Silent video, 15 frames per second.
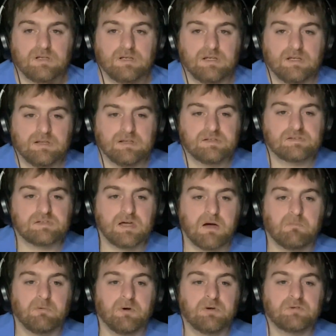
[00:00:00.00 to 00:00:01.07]
in the
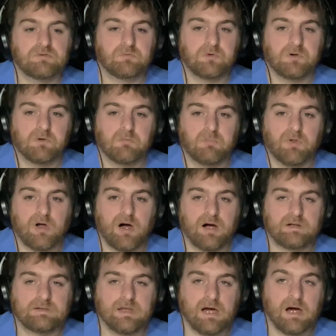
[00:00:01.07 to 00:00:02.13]
summers, we were
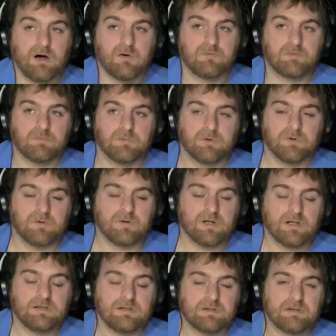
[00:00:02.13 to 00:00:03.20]
blocked out from doing
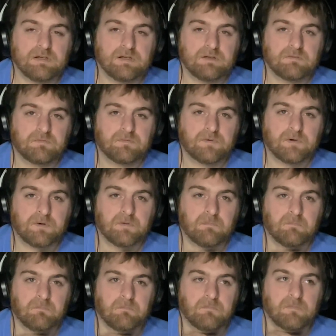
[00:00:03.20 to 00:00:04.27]
anything from